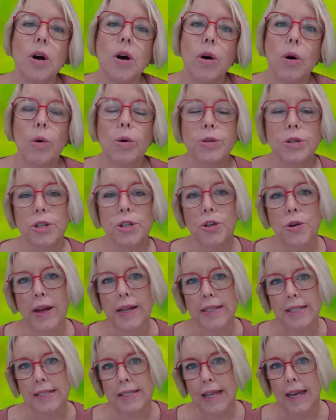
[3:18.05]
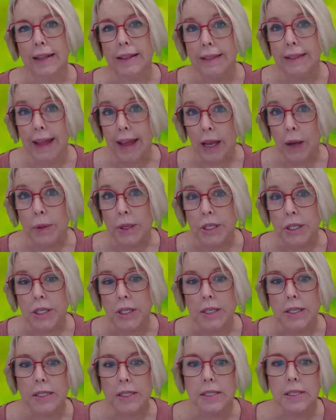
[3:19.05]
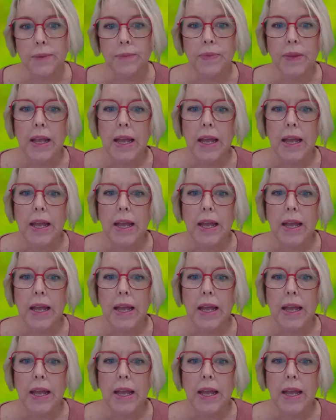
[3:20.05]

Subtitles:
or to translate languages.